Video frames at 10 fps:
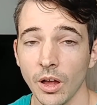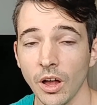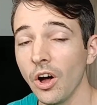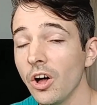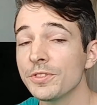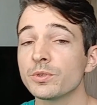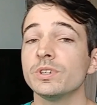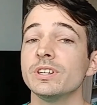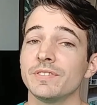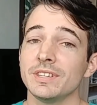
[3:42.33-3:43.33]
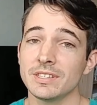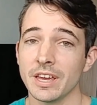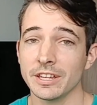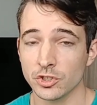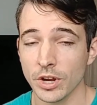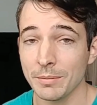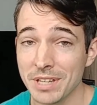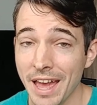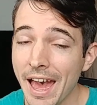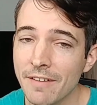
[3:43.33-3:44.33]
All three of these head straps
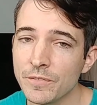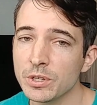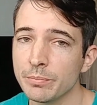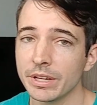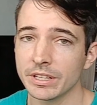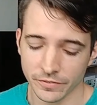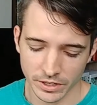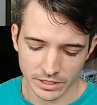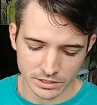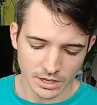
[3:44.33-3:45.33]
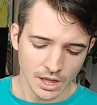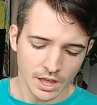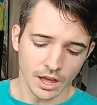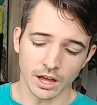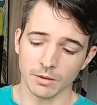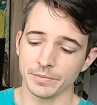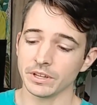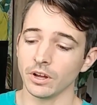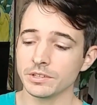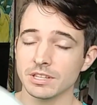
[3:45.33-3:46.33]
have their benefits. Um, the
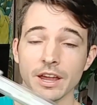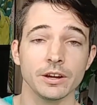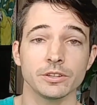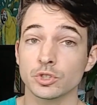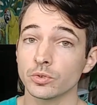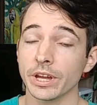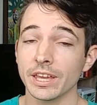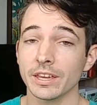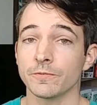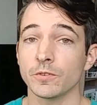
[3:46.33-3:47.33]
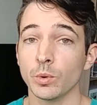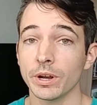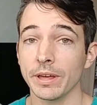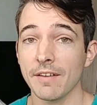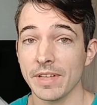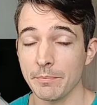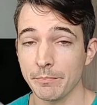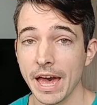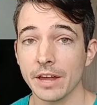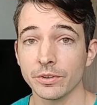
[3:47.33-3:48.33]
Altair is great if you wanna have that
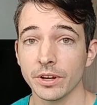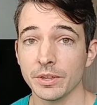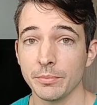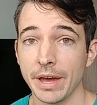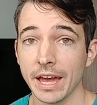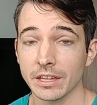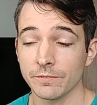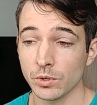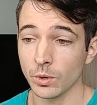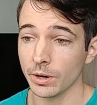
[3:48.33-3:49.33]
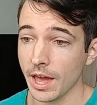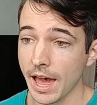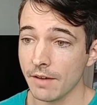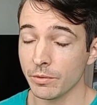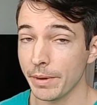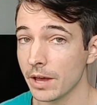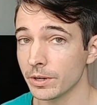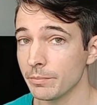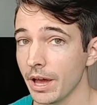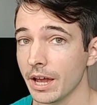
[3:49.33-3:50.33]
battery on the back, if you already have a
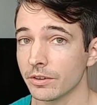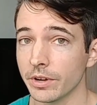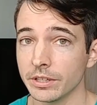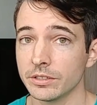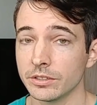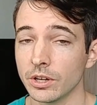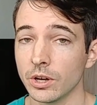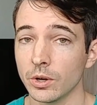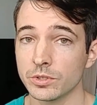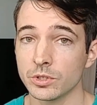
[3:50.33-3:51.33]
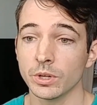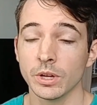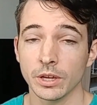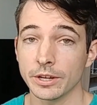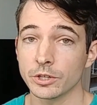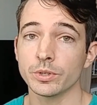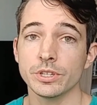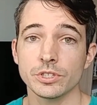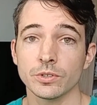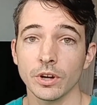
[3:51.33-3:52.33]
battery pack ready to go to
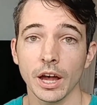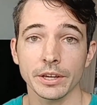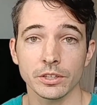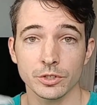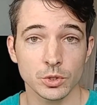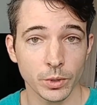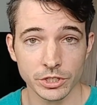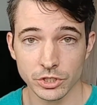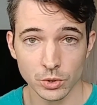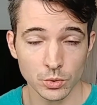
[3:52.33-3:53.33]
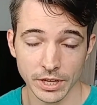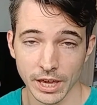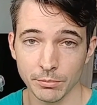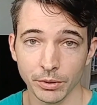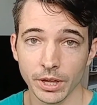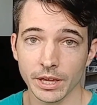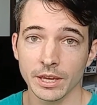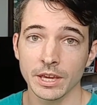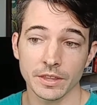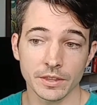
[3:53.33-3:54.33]
increase your Oculus Quest 2 gameplay,
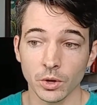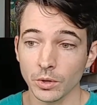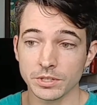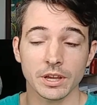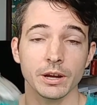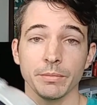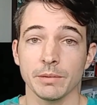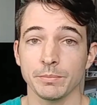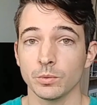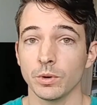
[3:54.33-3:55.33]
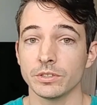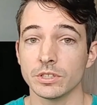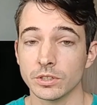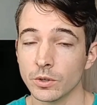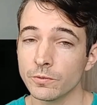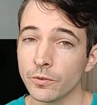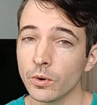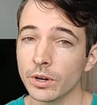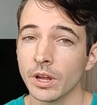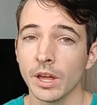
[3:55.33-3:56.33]
then the Altair might be the one to go
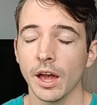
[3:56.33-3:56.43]
for.